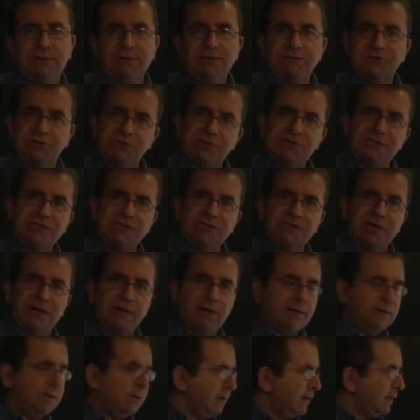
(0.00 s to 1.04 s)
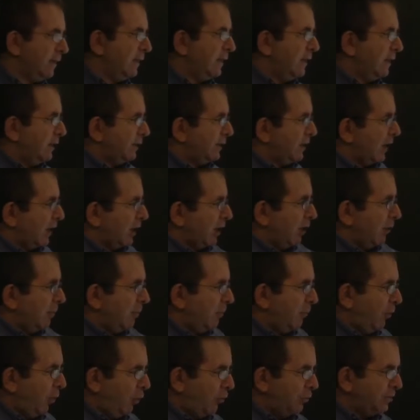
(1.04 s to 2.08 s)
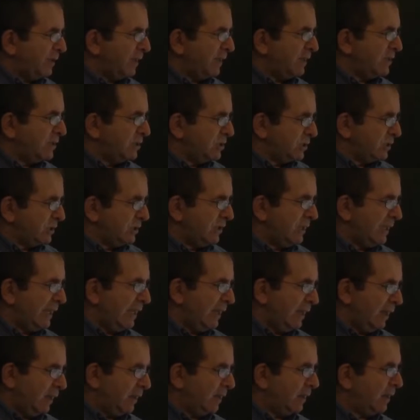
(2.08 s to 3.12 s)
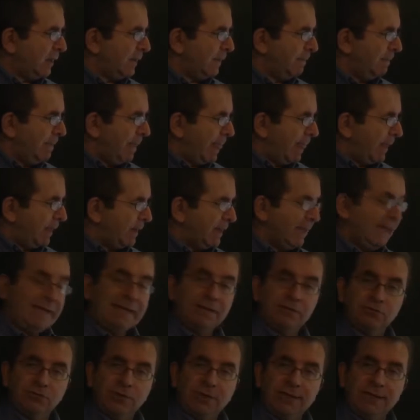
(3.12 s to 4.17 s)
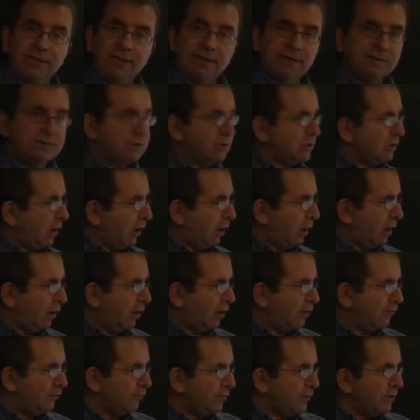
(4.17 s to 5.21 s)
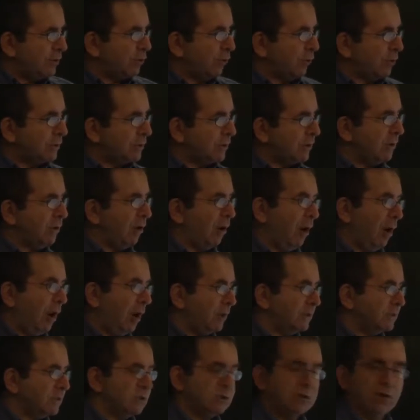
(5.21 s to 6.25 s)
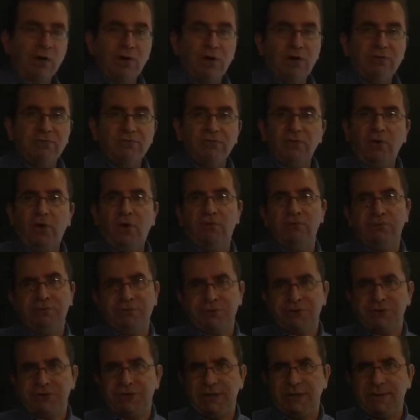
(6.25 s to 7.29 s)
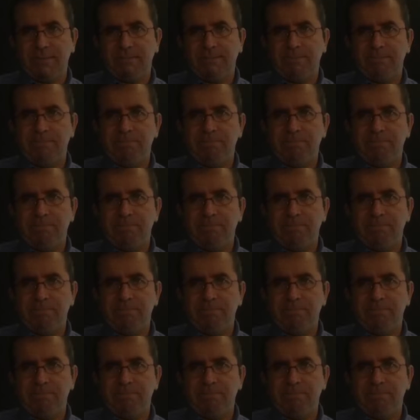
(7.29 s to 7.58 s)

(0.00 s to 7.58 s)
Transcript: So these are the components, the ingredients of the total cost of ownership.